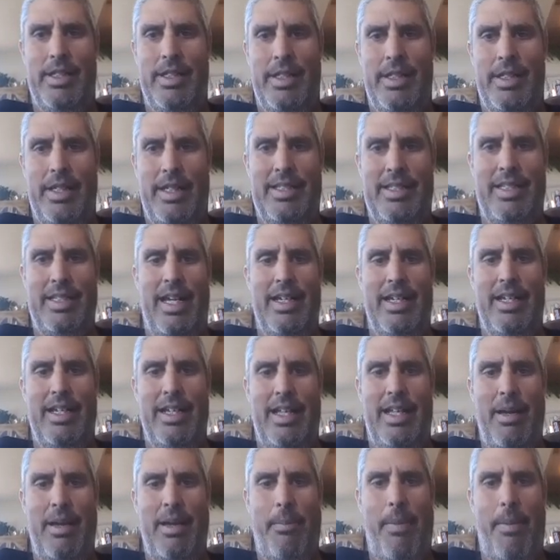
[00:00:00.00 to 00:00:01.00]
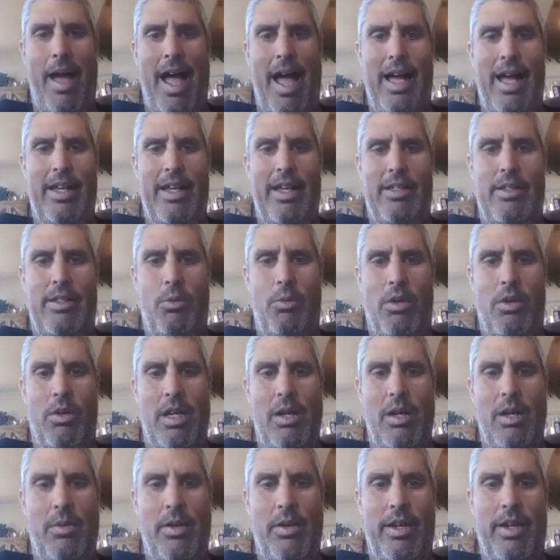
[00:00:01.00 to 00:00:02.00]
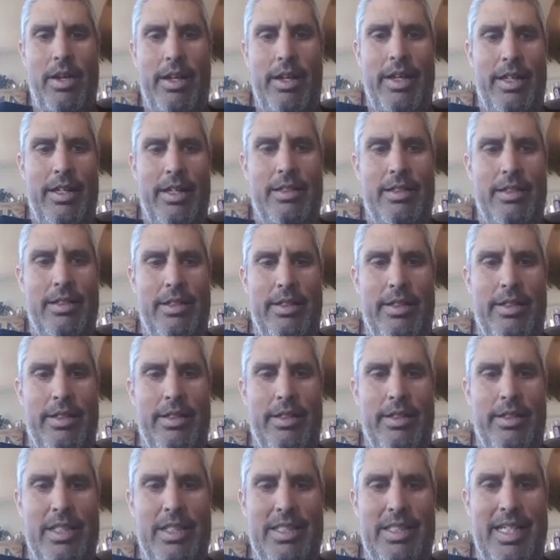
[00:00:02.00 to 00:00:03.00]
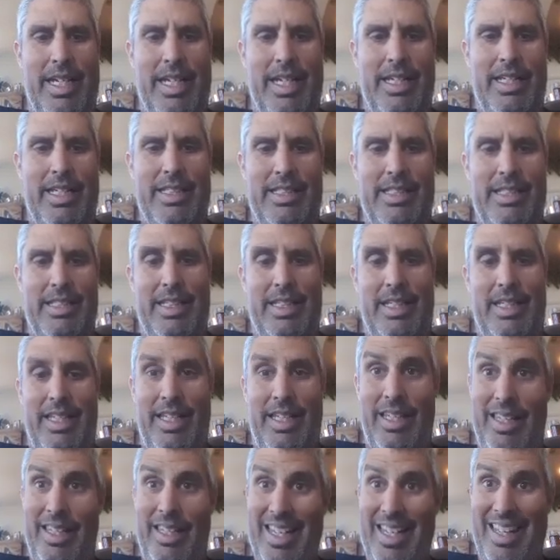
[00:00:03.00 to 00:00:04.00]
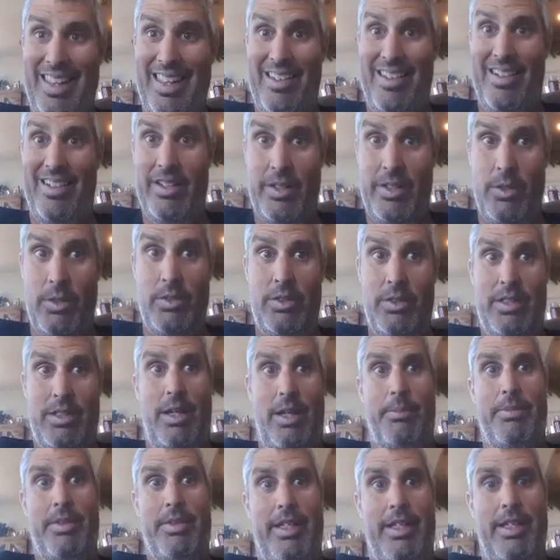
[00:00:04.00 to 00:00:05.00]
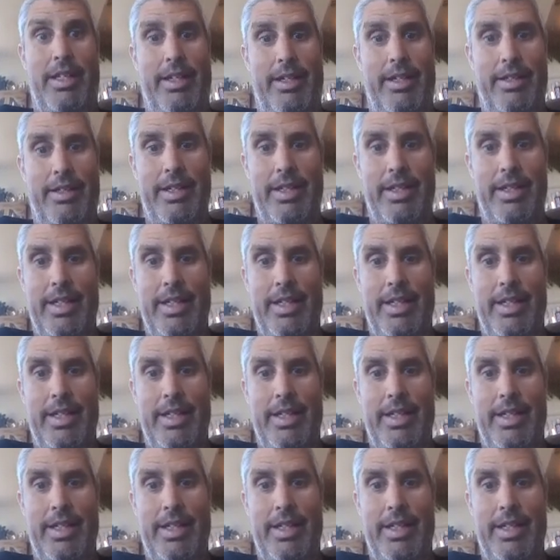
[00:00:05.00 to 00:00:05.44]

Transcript: excited to get back to working with our kids on the 22nd and getting there to do something, and